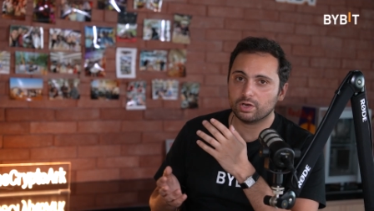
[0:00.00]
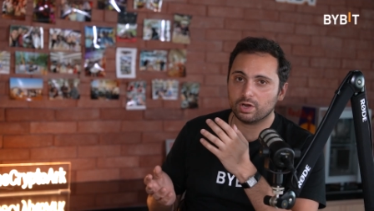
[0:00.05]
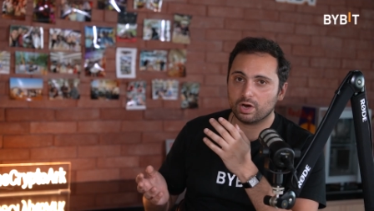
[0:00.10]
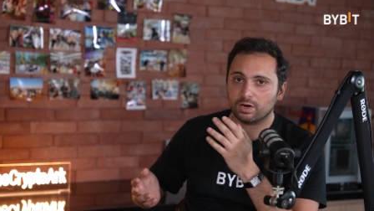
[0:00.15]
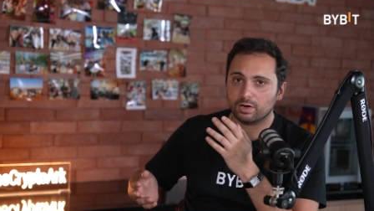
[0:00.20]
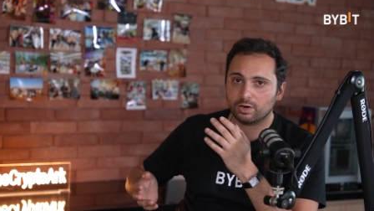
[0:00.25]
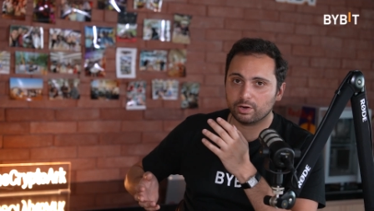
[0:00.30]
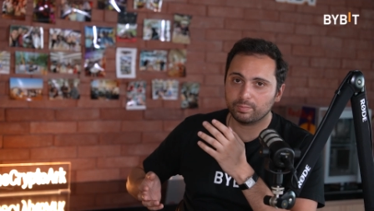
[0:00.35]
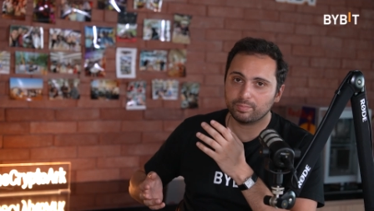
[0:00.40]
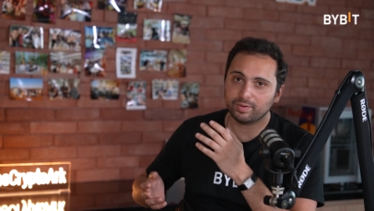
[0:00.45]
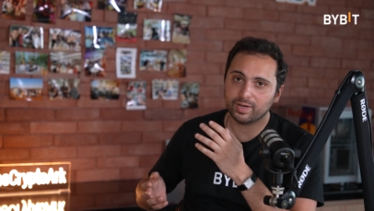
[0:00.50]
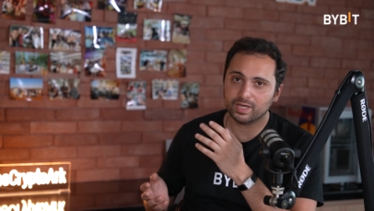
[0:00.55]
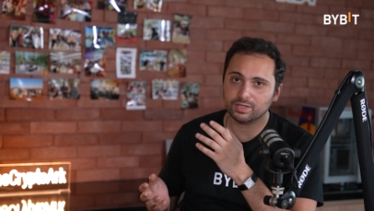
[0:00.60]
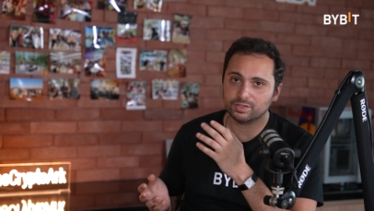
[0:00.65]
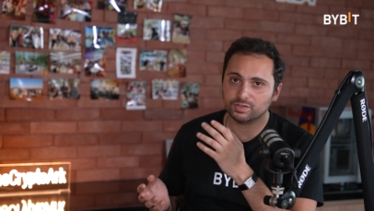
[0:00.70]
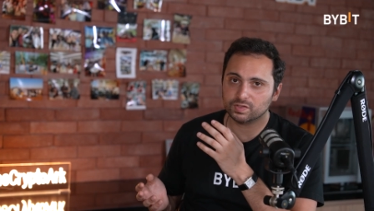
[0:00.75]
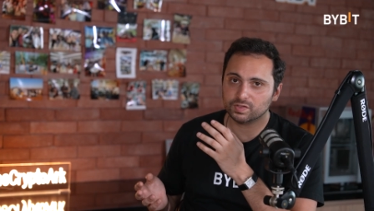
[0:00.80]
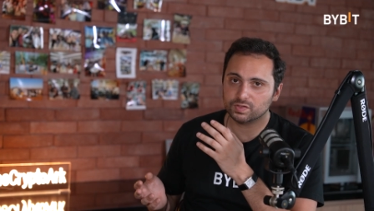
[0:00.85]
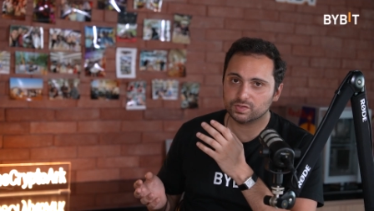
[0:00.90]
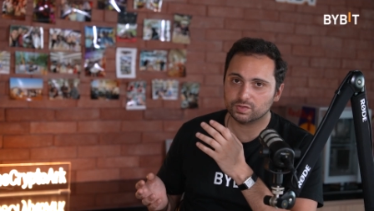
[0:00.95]
on our Learn
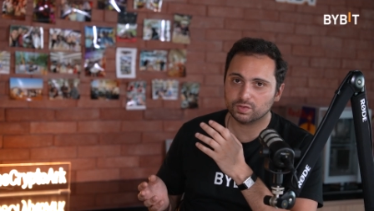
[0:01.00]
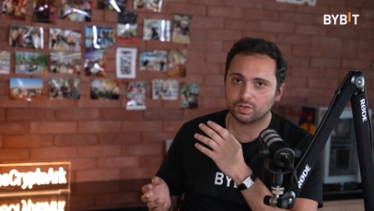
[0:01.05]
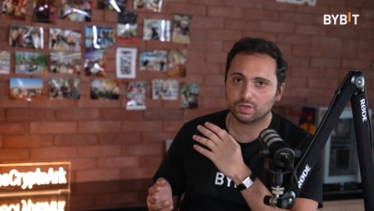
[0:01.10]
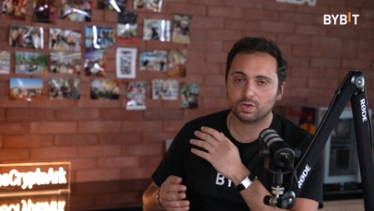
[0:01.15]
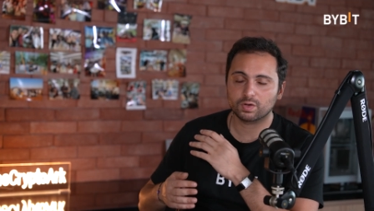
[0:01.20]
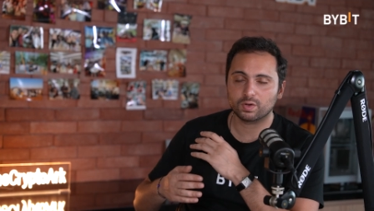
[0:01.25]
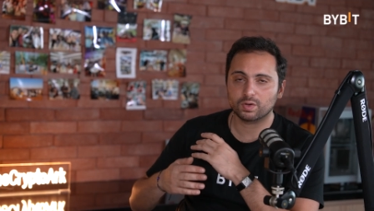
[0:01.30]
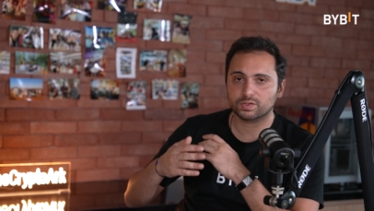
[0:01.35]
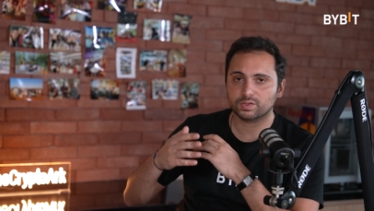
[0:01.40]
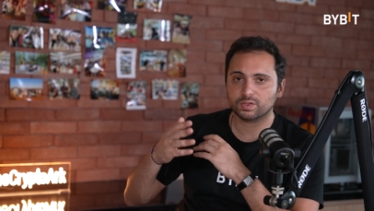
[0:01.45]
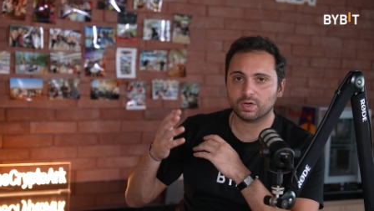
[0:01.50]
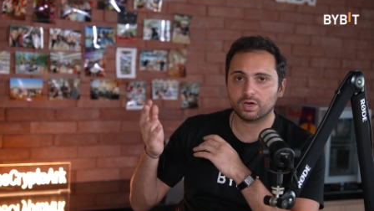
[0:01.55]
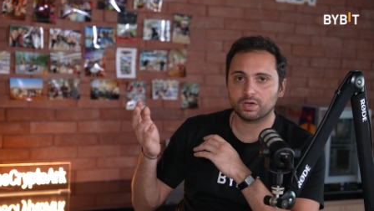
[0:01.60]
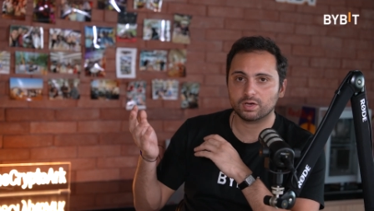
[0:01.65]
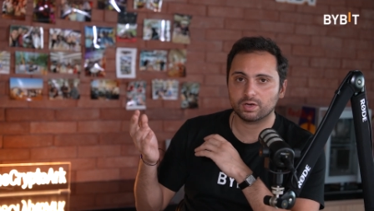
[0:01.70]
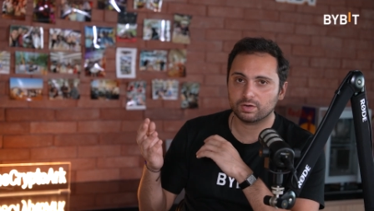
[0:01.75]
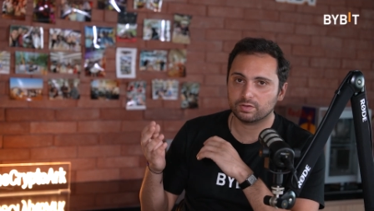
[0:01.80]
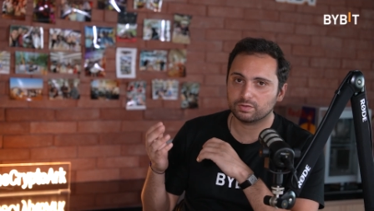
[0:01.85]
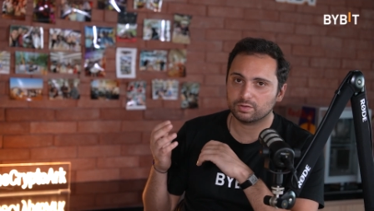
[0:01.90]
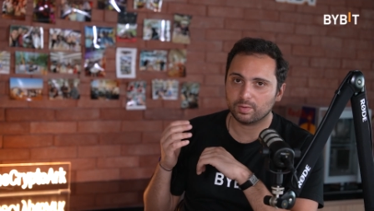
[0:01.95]
pages. You can go to our
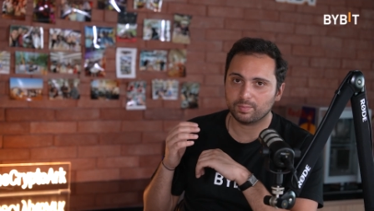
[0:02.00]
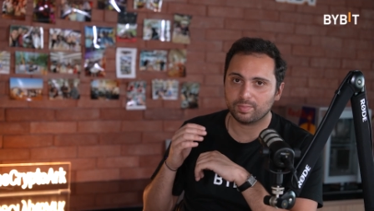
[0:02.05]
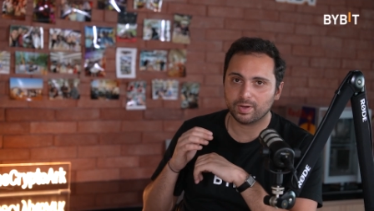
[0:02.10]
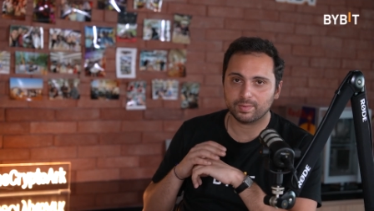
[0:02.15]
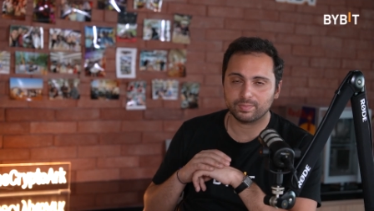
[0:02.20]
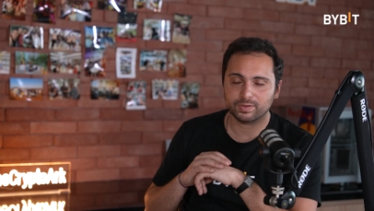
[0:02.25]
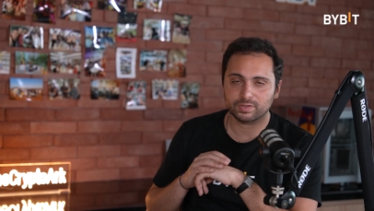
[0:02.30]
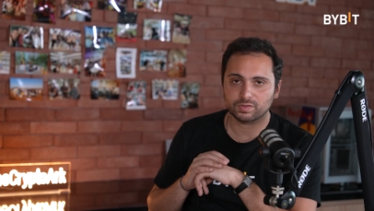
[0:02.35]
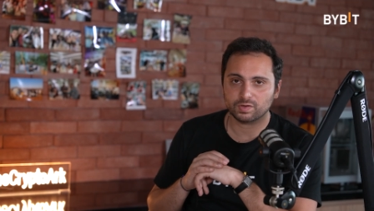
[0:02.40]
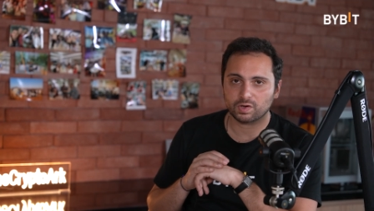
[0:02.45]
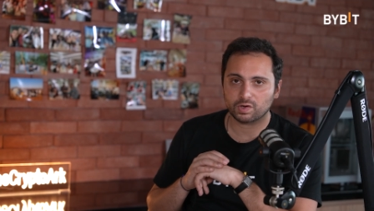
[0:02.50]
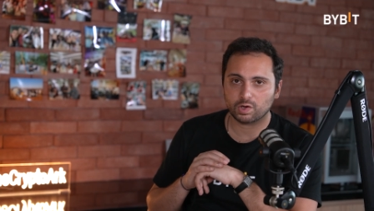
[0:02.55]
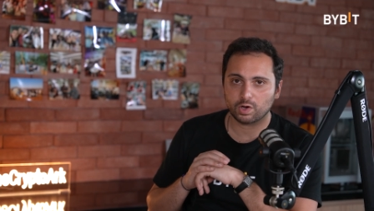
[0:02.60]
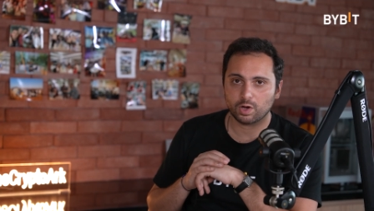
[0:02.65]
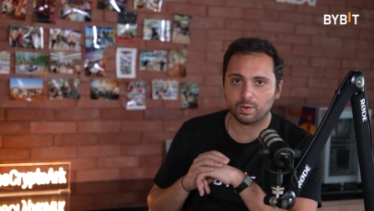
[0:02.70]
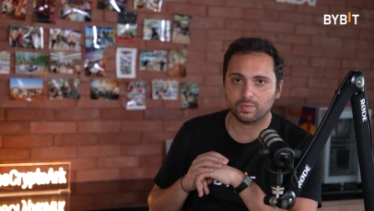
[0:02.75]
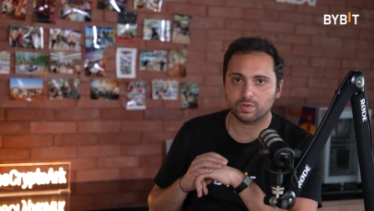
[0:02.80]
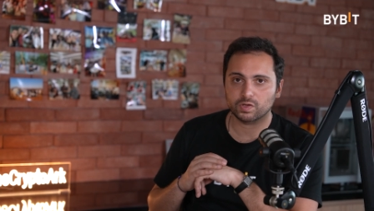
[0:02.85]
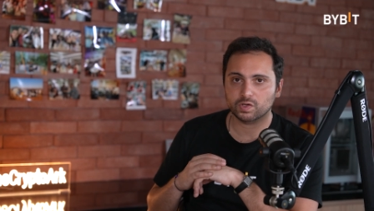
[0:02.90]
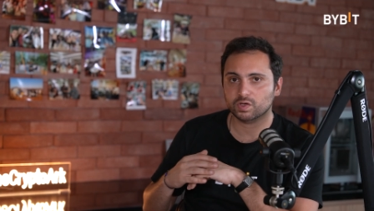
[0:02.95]

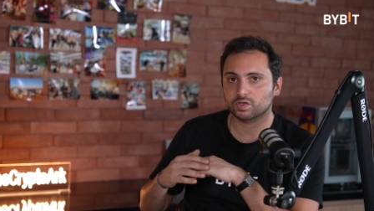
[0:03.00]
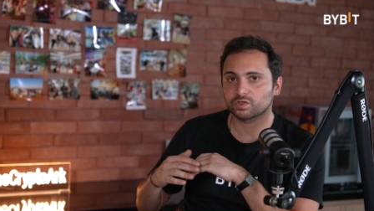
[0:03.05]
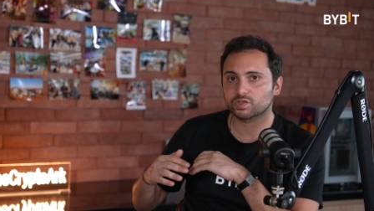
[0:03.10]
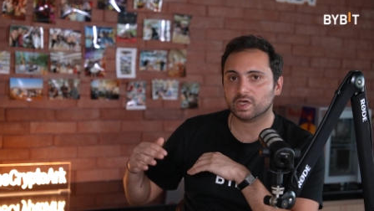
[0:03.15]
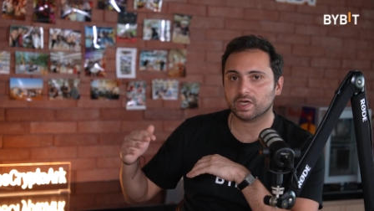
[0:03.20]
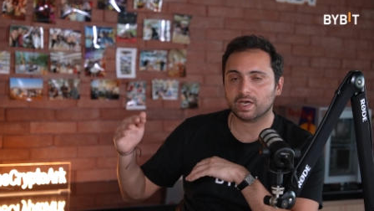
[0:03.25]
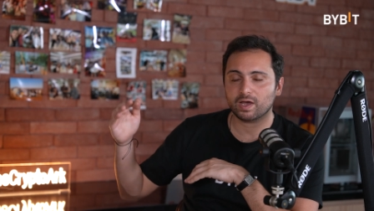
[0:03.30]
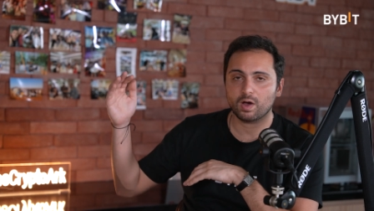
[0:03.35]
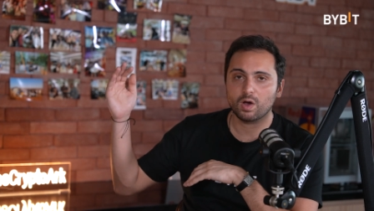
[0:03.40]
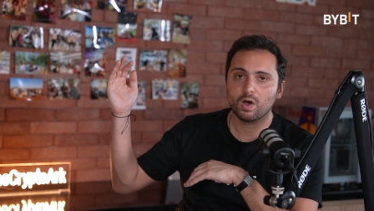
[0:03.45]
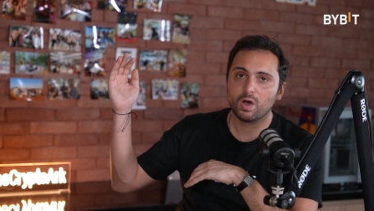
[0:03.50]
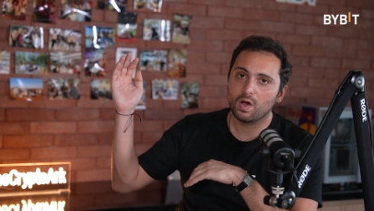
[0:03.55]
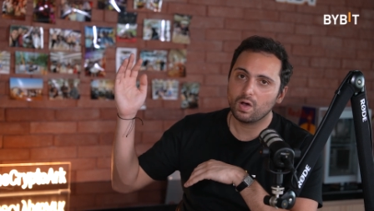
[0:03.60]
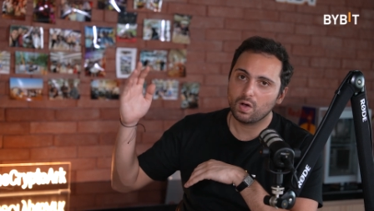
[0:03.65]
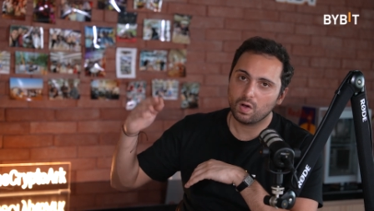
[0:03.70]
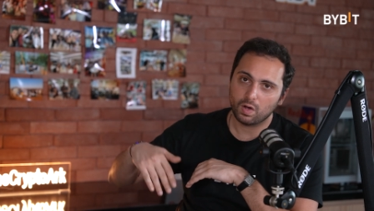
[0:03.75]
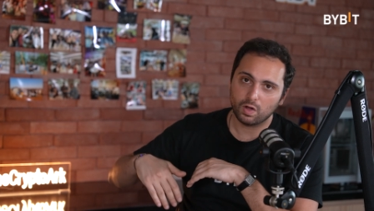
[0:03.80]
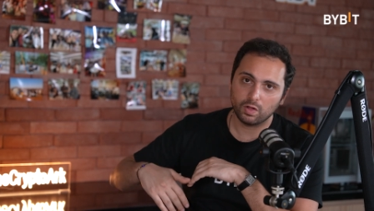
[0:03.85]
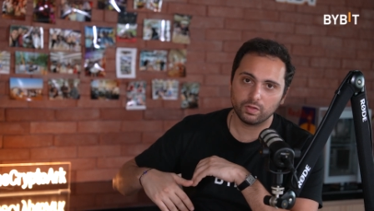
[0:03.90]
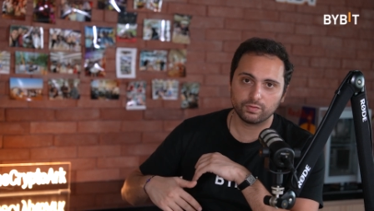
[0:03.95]
learn.bybit.com and you can check out
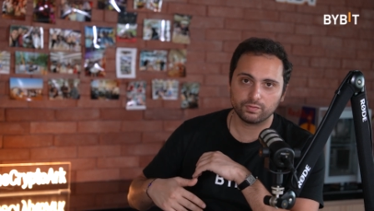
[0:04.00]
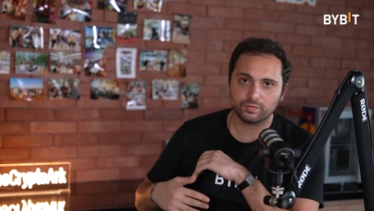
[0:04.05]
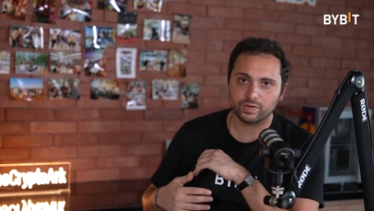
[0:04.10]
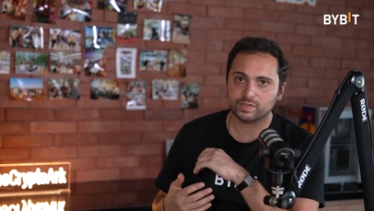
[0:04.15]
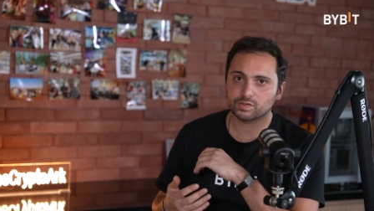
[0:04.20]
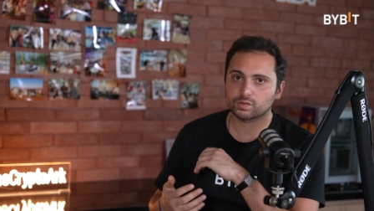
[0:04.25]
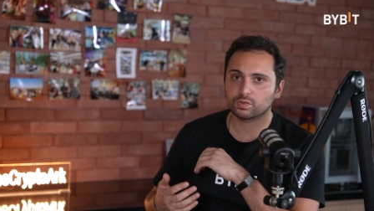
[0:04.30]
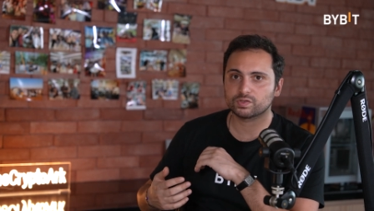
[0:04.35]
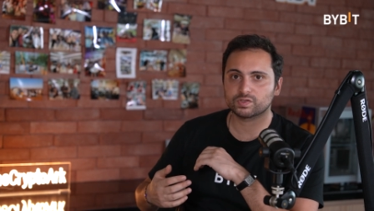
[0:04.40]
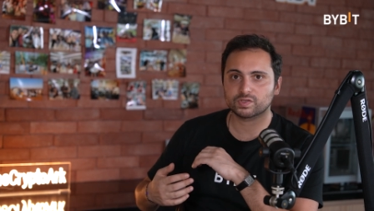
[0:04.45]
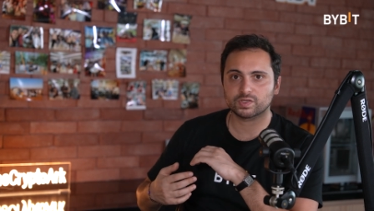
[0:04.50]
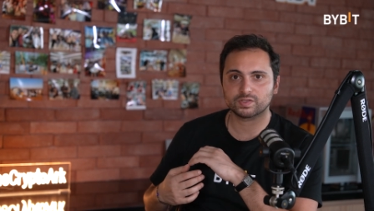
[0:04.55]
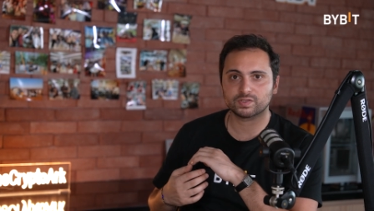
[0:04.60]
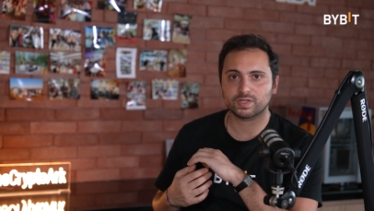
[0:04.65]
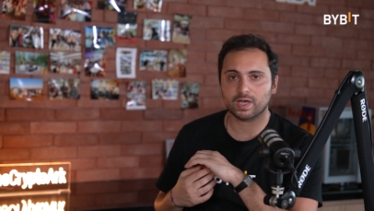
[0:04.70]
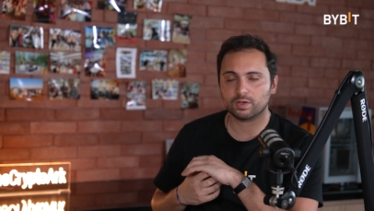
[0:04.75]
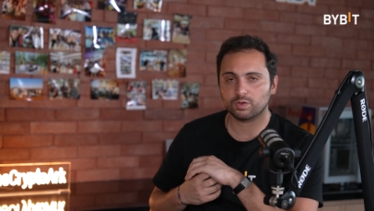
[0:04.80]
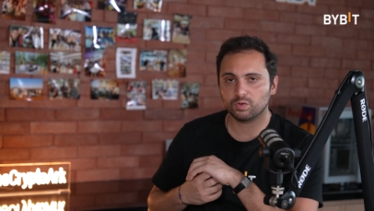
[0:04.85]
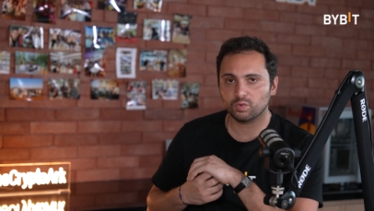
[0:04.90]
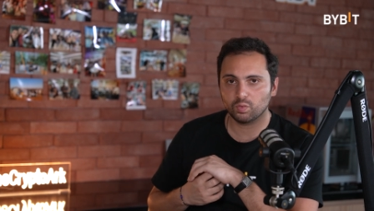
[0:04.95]
all the resources
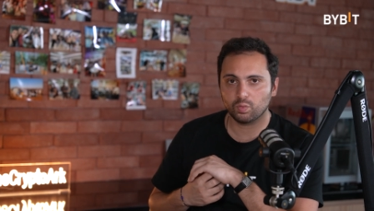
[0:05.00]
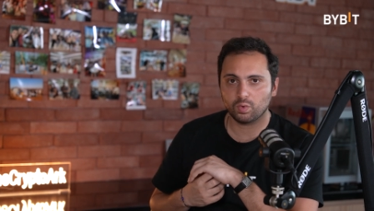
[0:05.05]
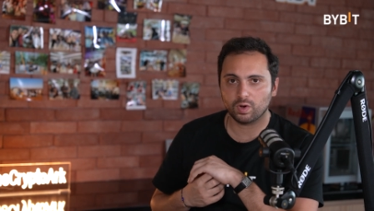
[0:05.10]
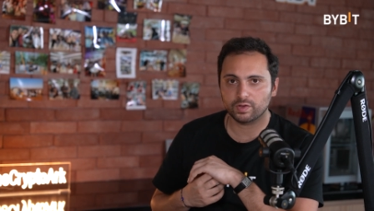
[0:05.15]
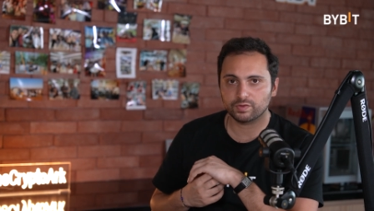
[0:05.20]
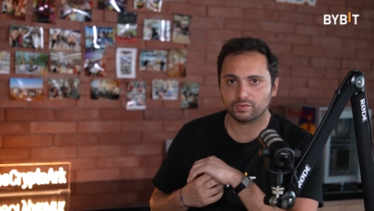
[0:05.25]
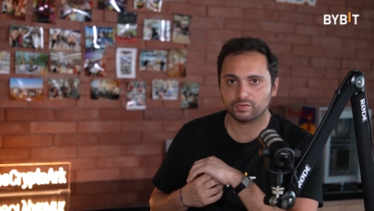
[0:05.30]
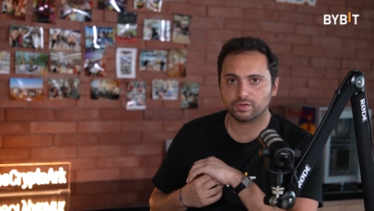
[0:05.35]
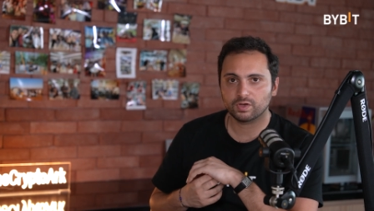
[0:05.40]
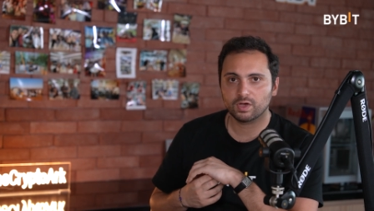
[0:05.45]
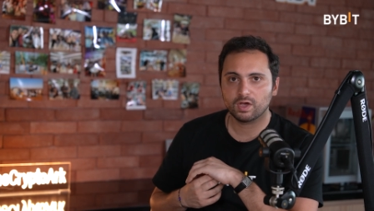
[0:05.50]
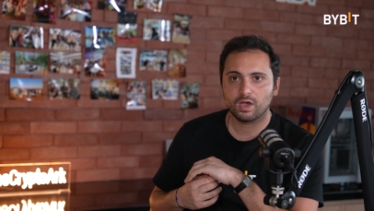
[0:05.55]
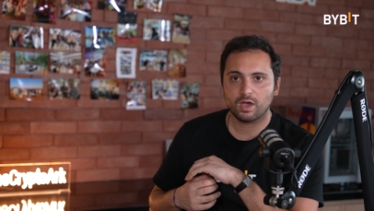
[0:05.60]
that you want